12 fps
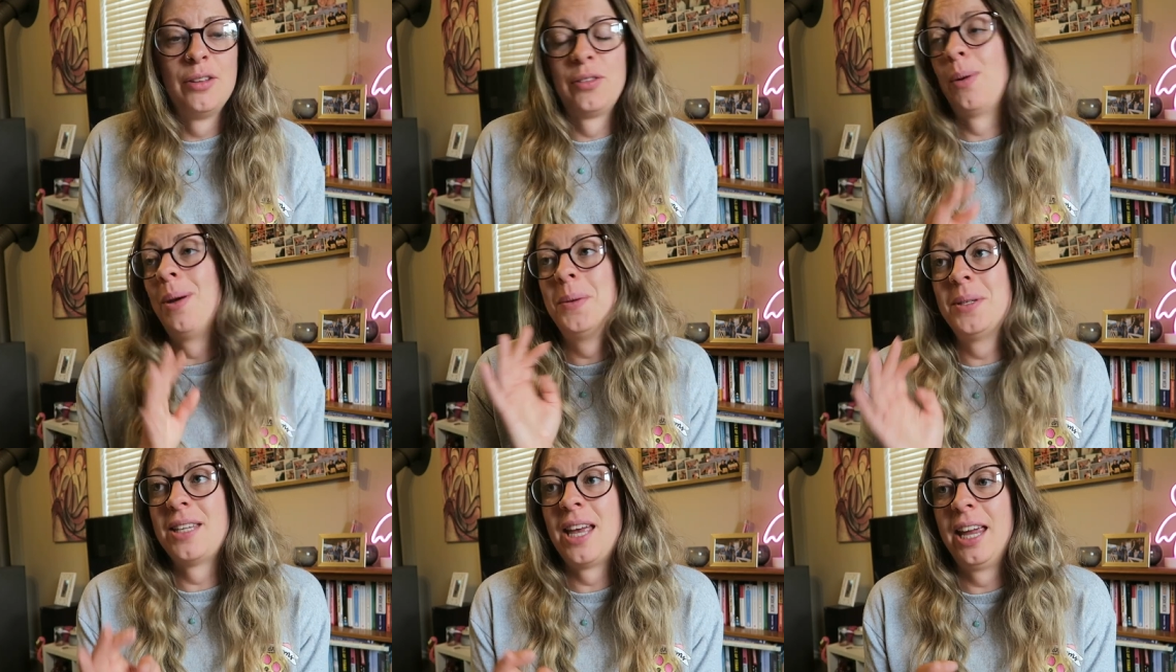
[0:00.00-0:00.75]
So I
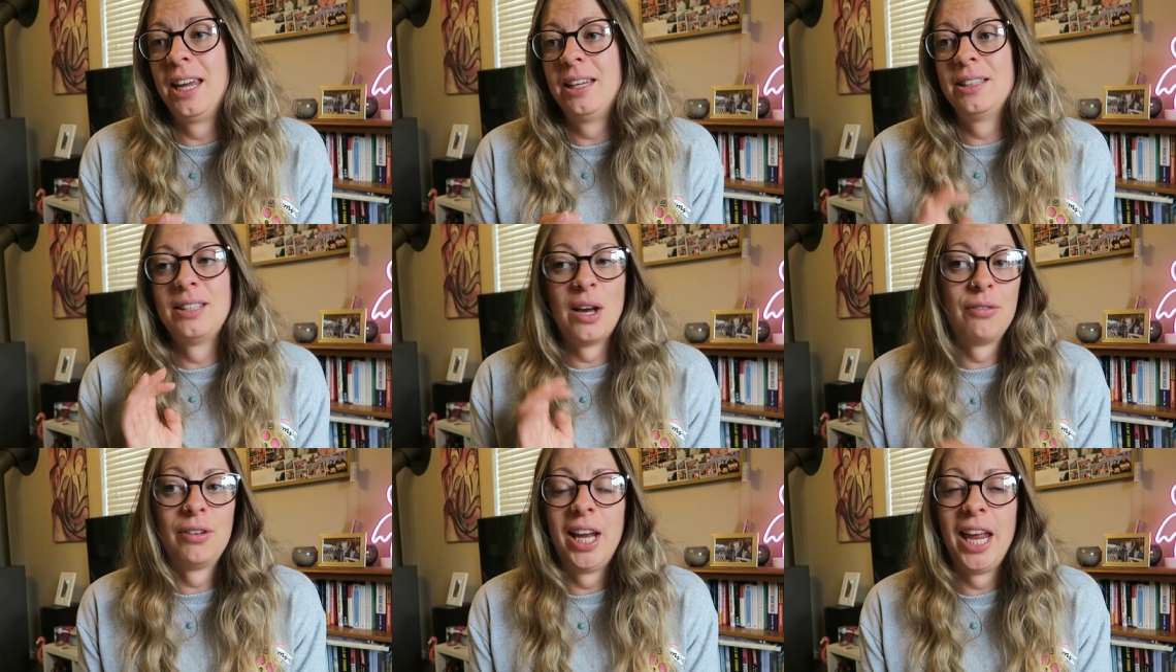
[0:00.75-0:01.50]
would say
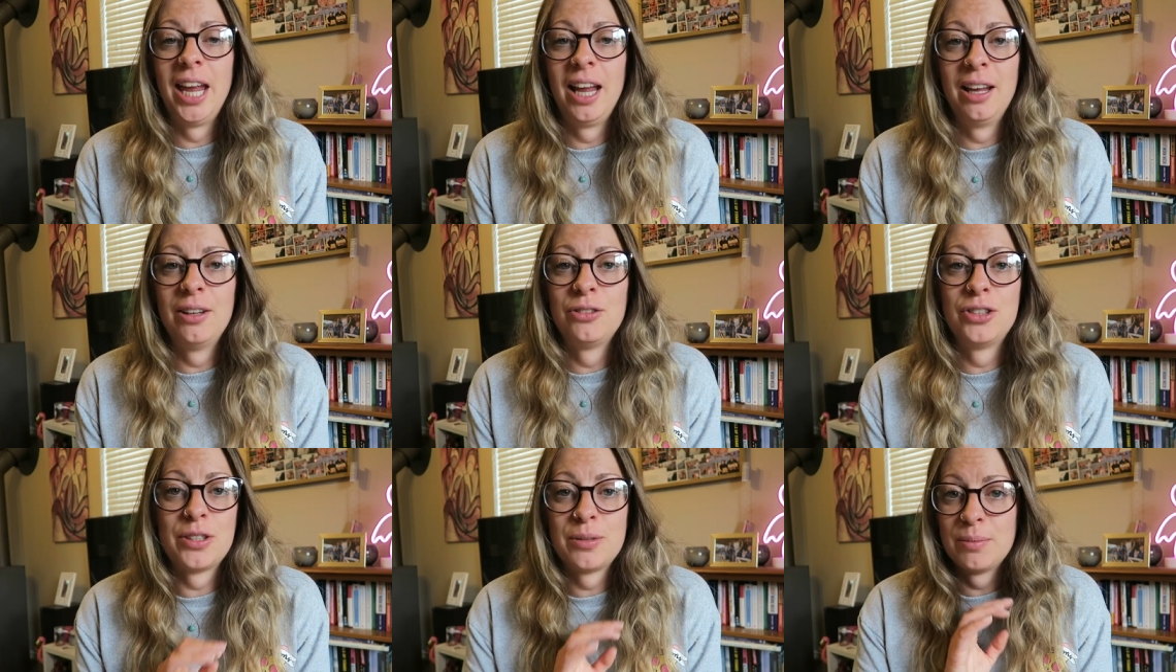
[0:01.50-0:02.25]
definitely
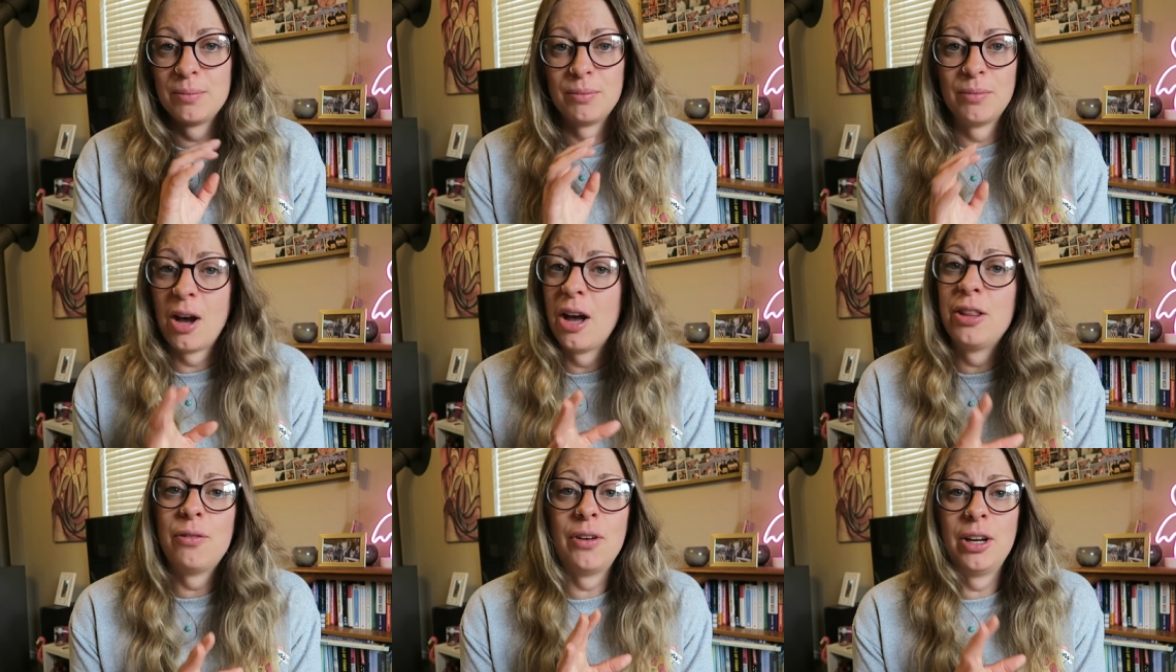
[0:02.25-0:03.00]
just
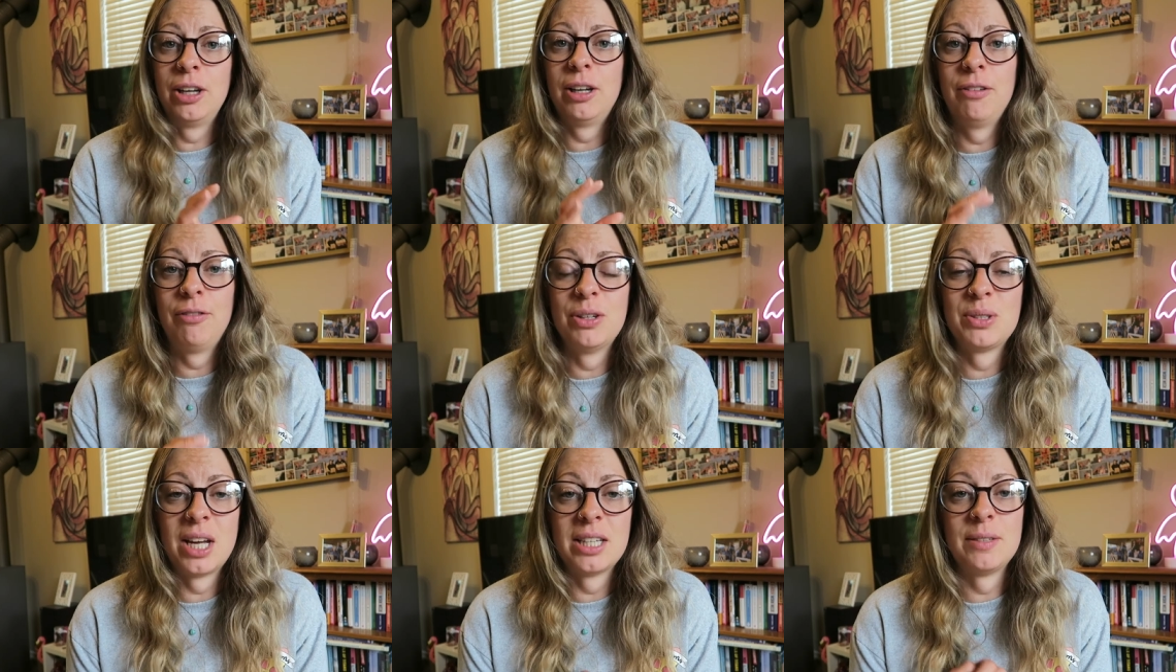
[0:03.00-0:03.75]
either find a gluten-free
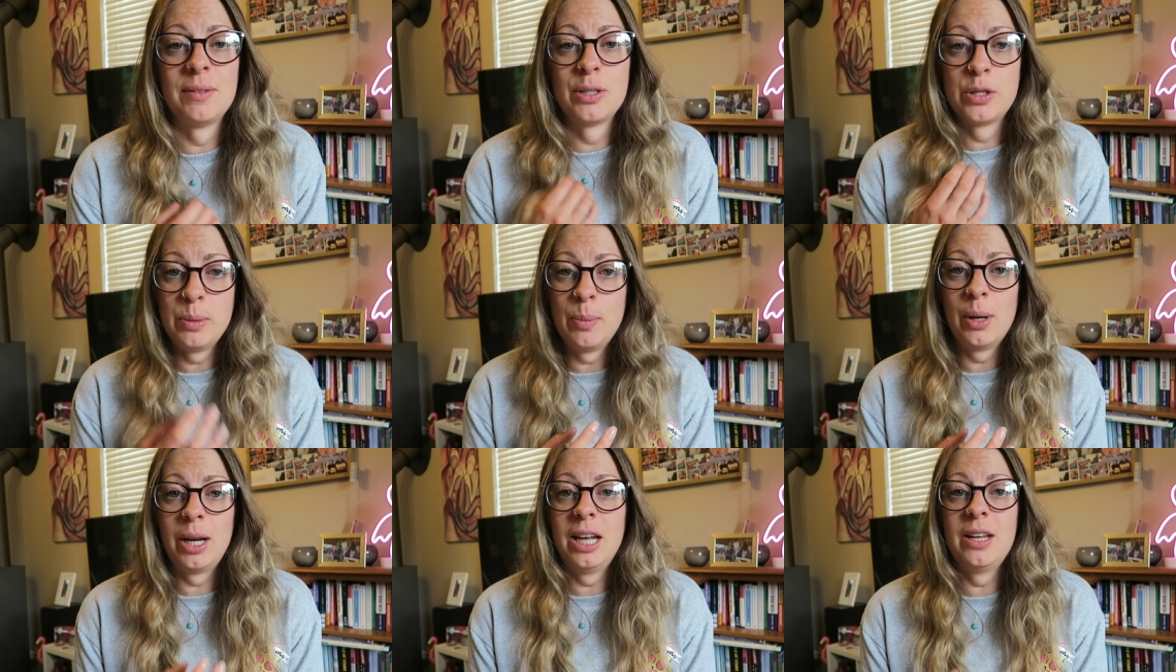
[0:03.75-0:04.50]
alternative in the
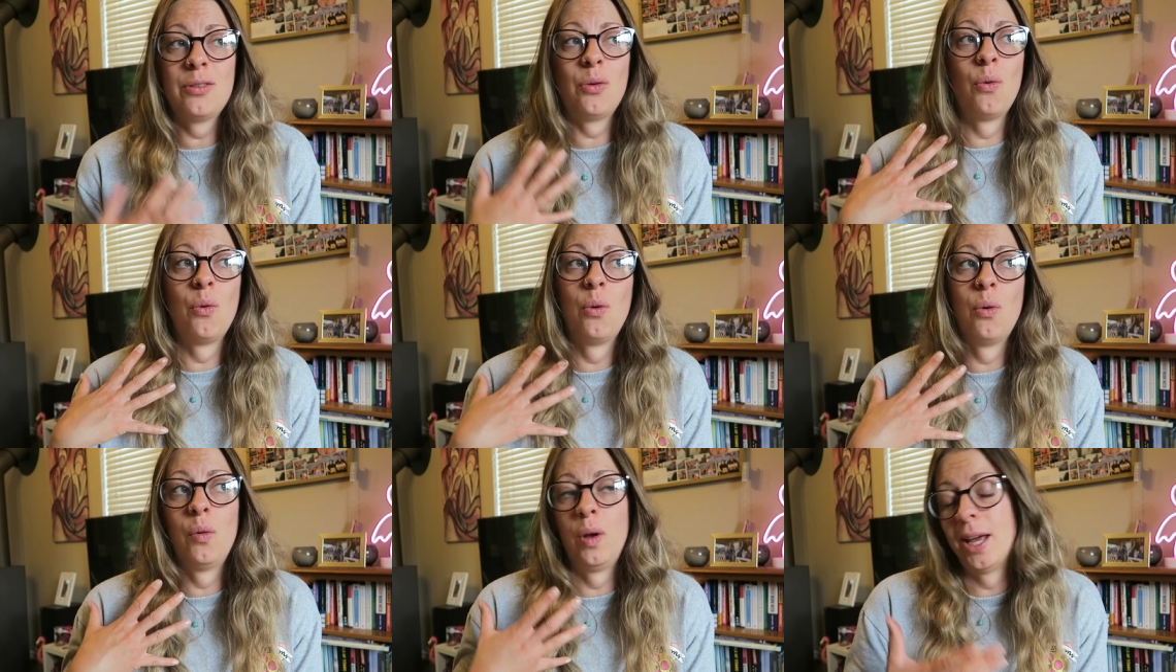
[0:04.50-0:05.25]
supermarket
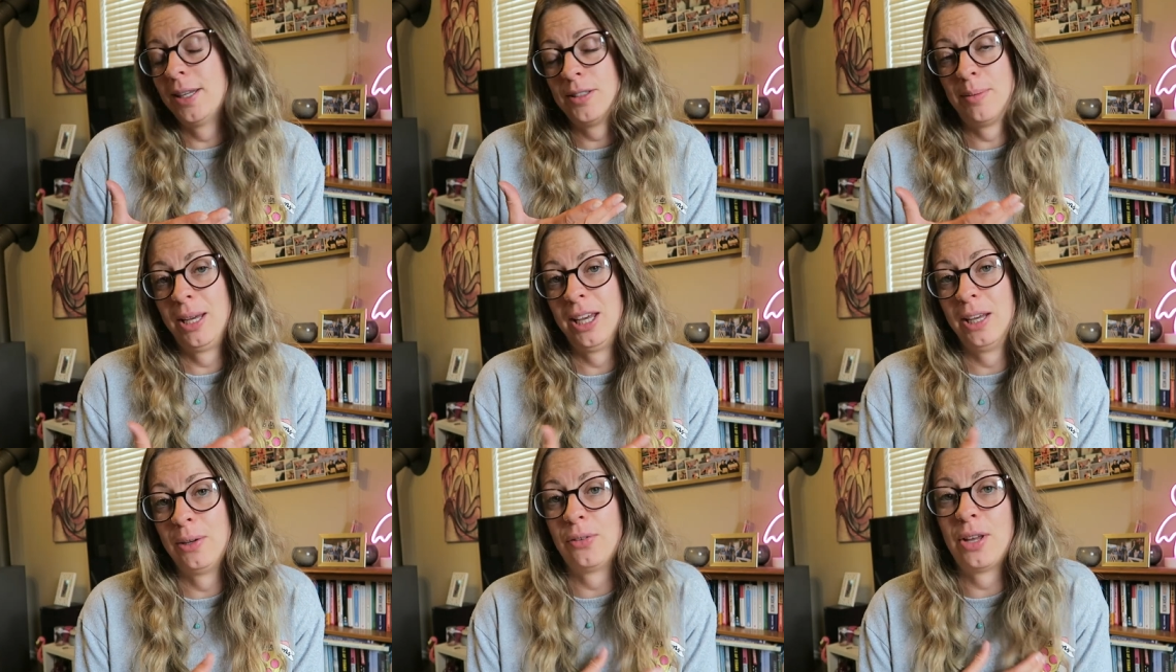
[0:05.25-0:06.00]
or learn to make
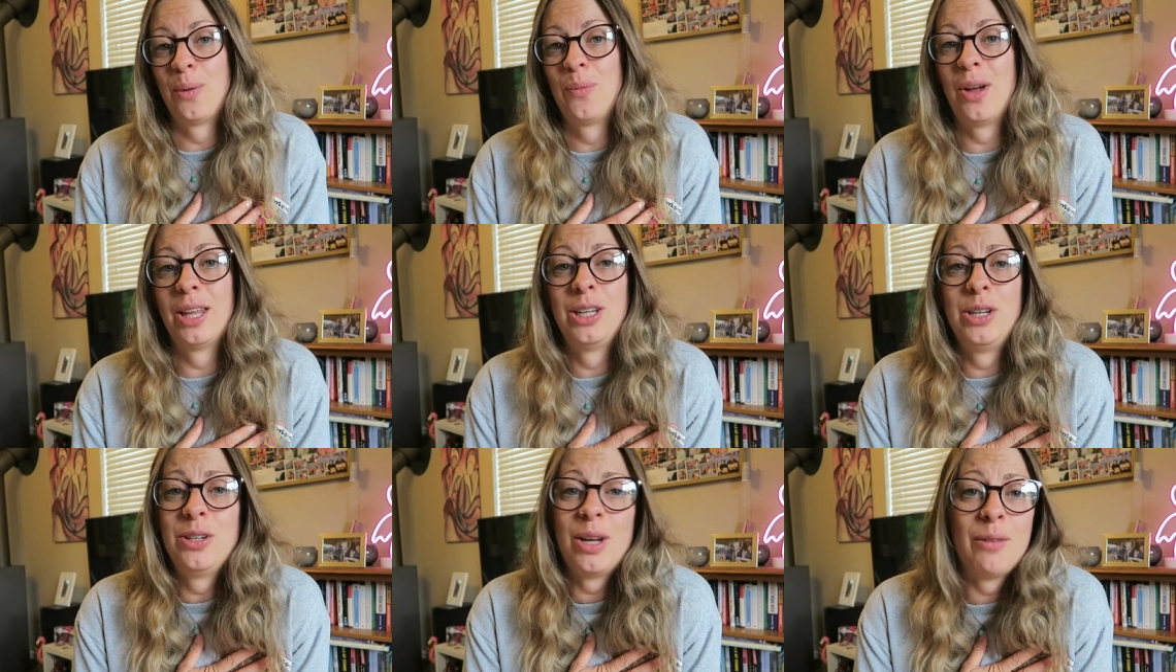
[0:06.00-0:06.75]
it yourself and
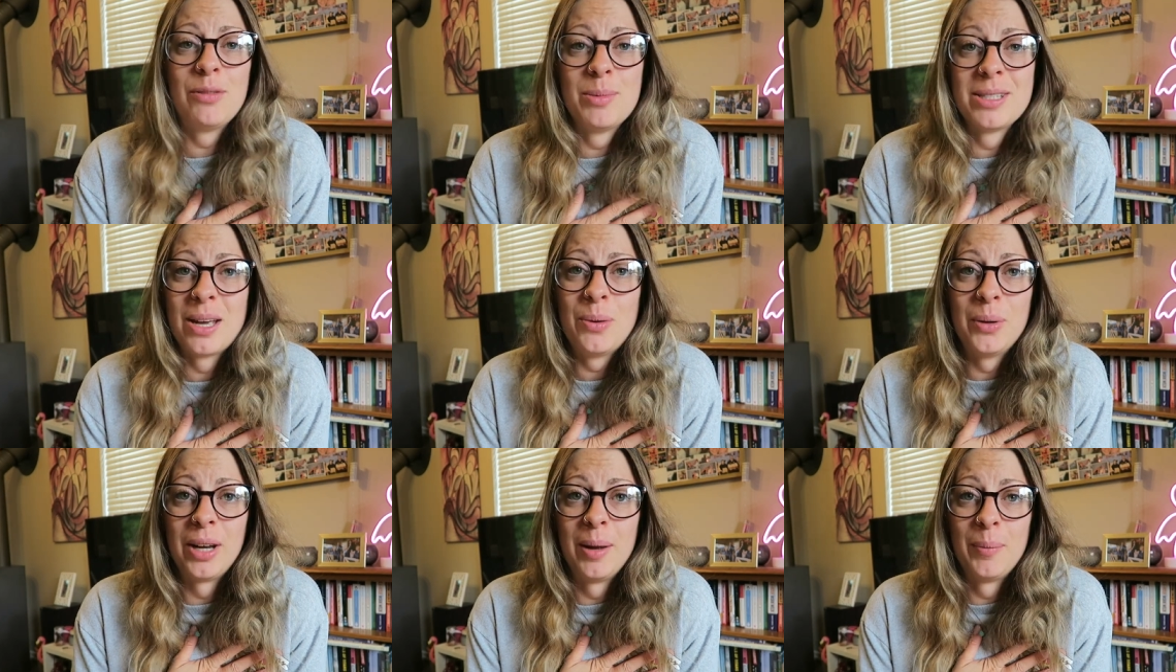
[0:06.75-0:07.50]
then you don't have to miss
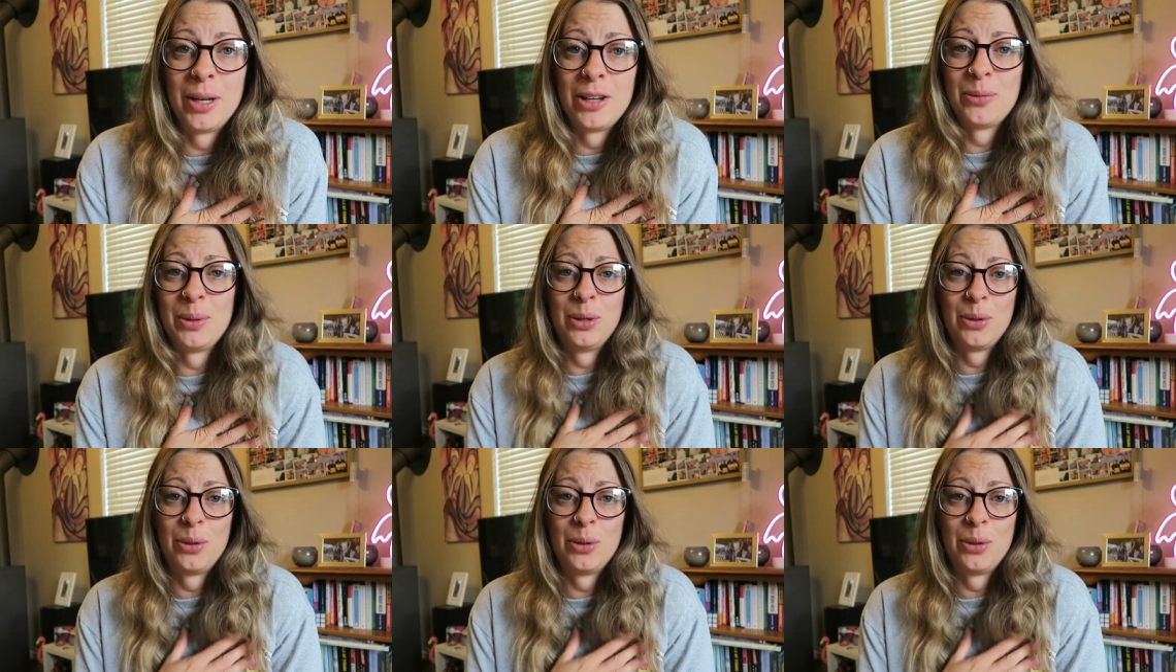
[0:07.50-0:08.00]
out on it because when